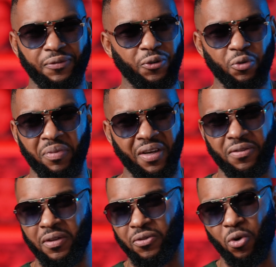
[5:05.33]
if you
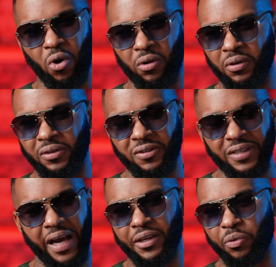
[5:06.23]
mix the song
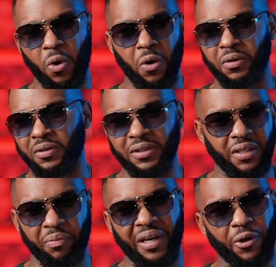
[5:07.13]
entirely wrong,
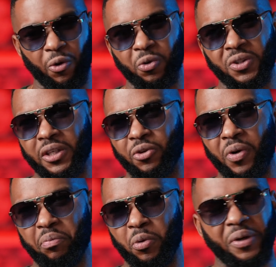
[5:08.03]
it can make your whole set
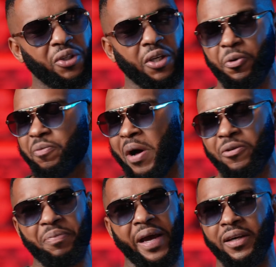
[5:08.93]
crumble. But you can always
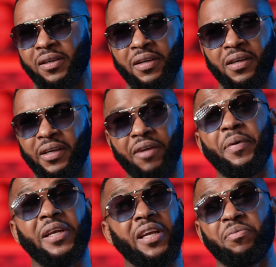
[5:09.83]
bounce back.
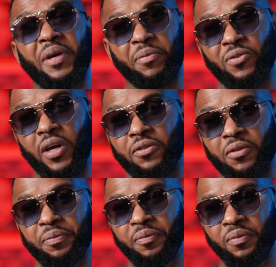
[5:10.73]
Everybody does make mistakes.
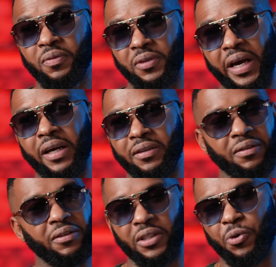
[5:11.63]
Yeah,
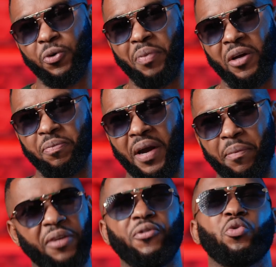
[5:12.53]
you can always bounce
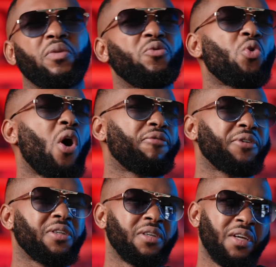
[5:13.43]
back. But if you do them too
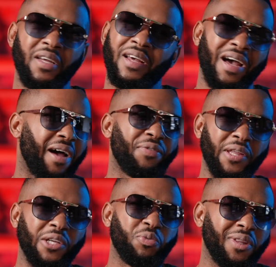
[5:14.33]
often, I
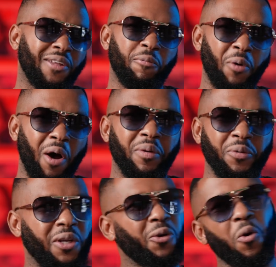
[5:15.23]
think that's when there's a
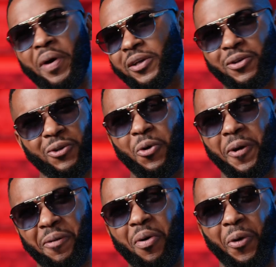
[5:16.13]
problem. You need to go back to the drawing